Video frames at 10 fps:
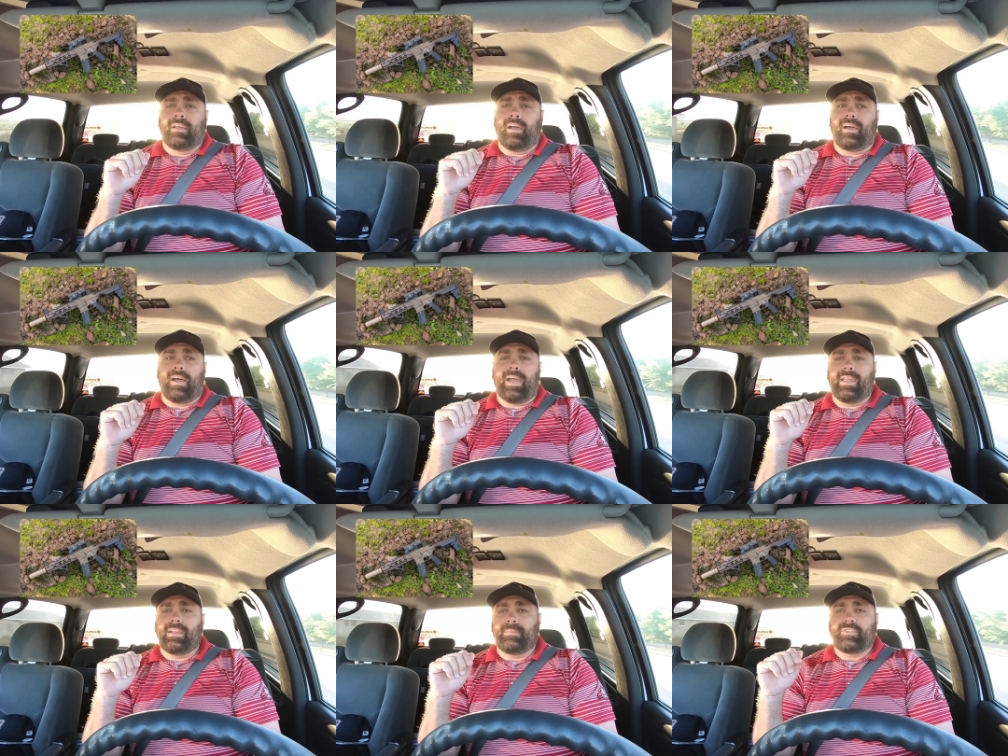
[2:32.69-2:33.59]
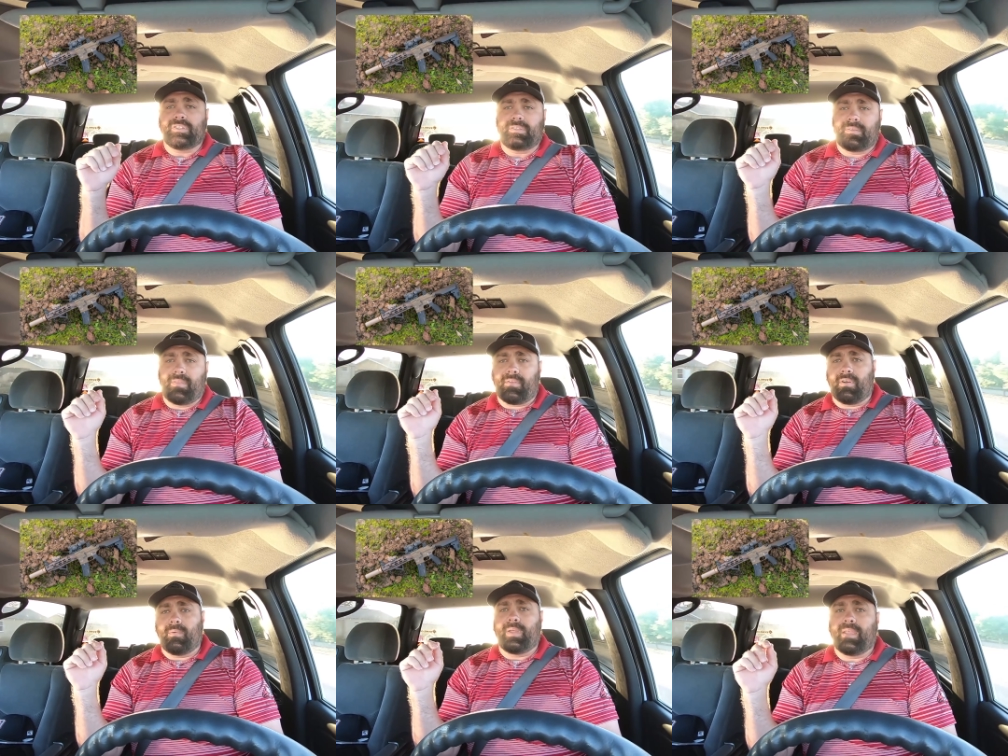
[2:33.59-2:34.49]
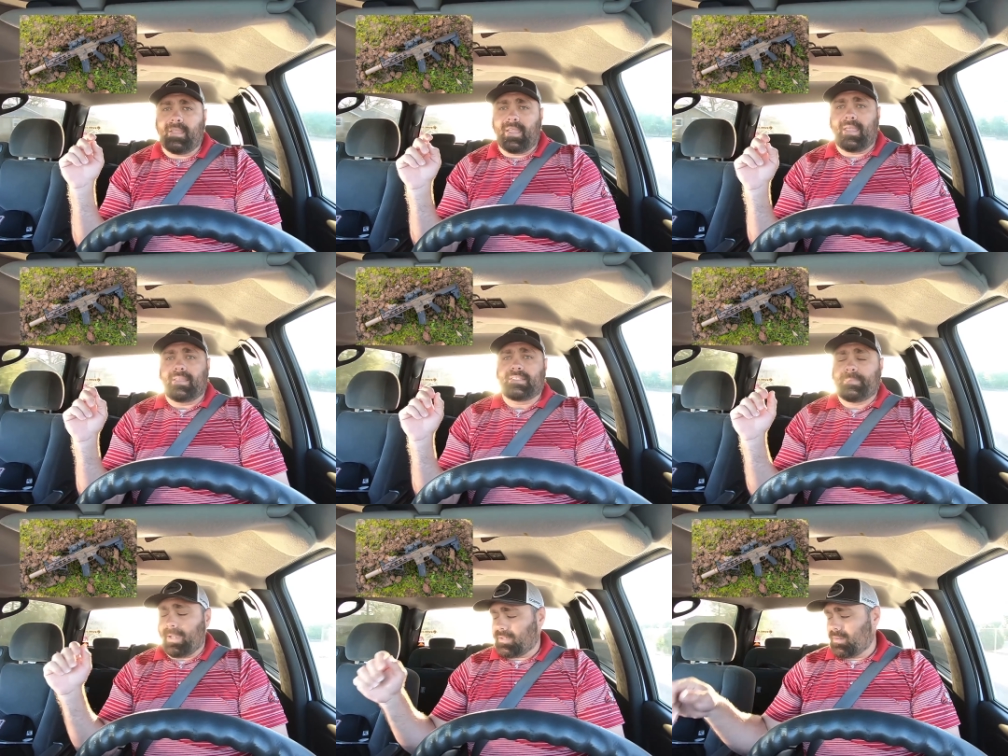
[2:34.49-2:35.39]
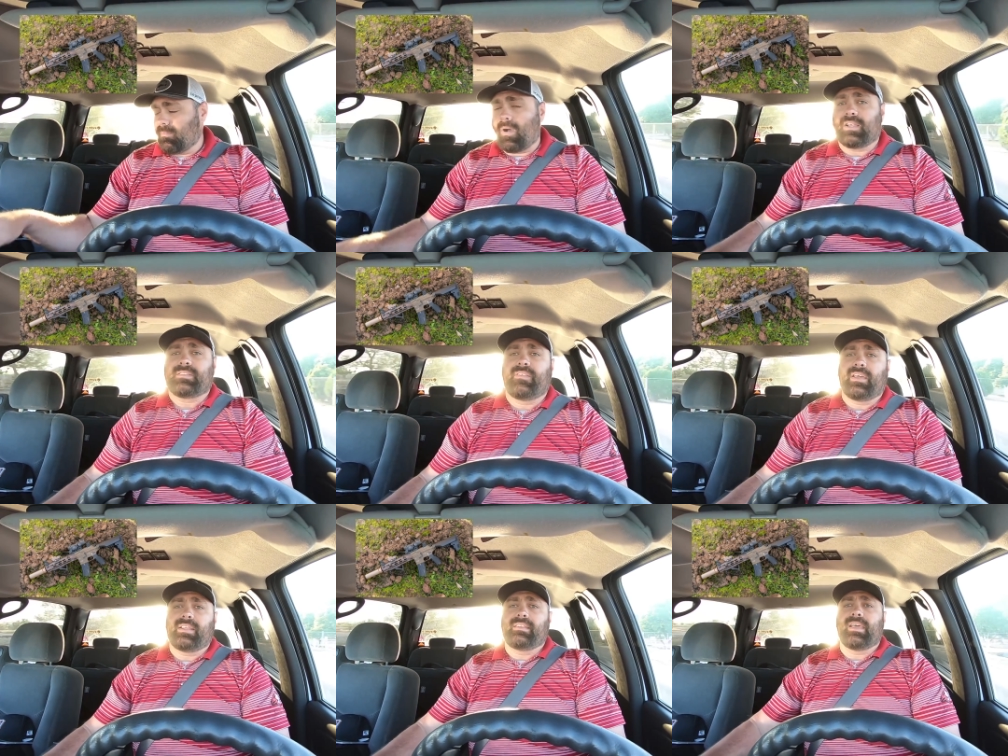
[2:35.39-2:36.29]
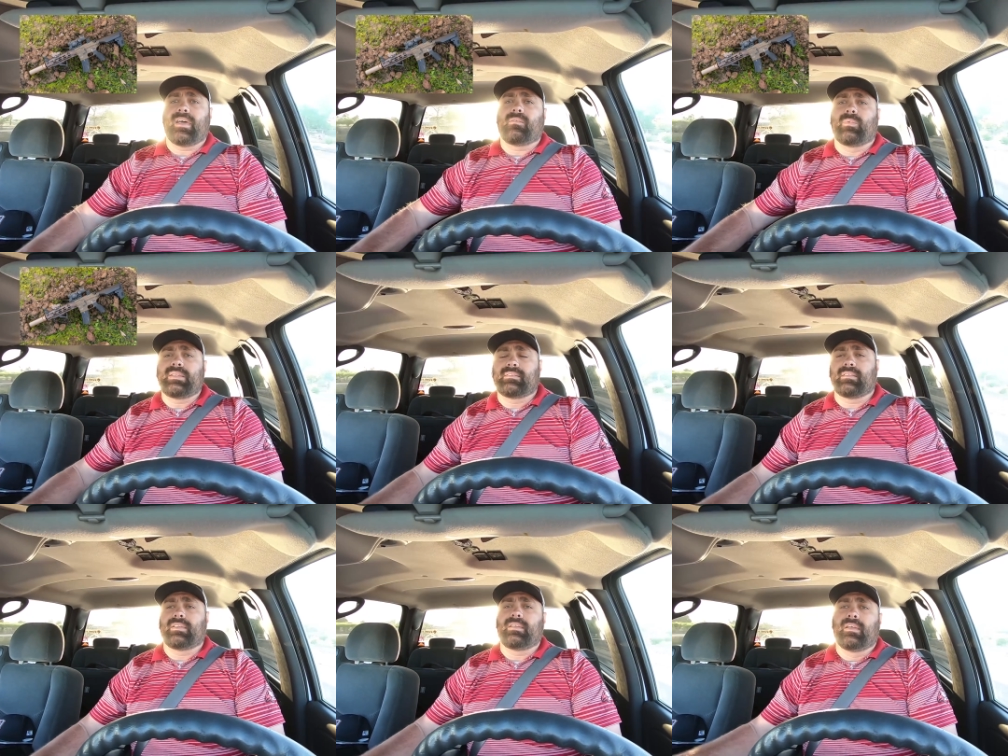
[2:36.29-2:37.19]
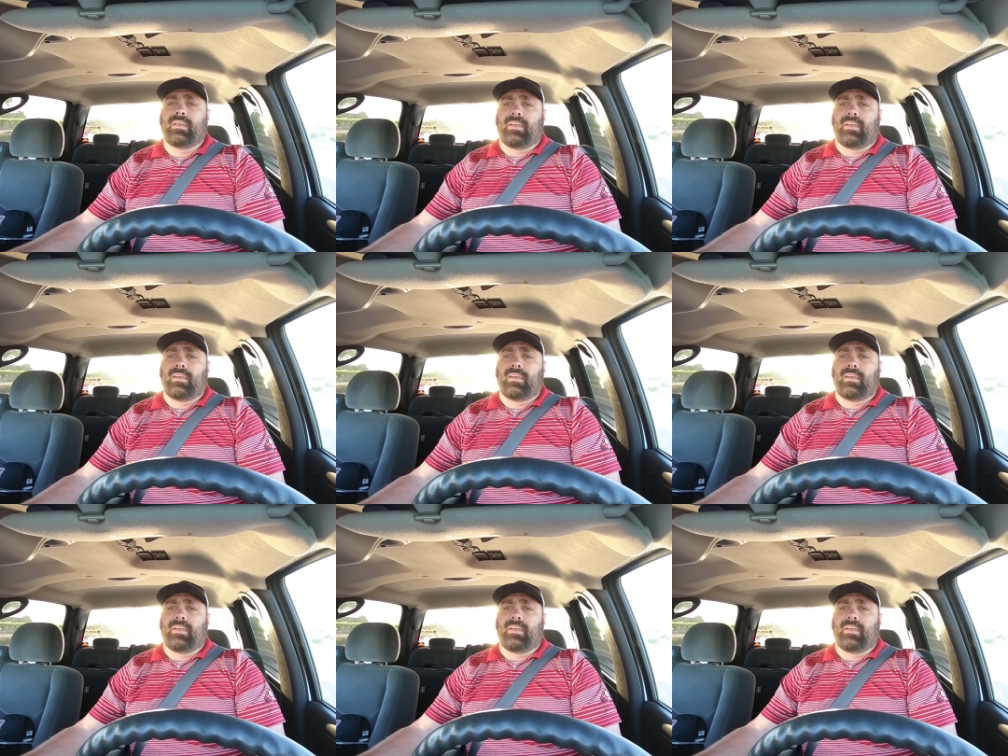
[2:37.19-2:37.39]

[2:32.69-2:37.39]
I ended up just throwing a Spectre MOSFET in that recently,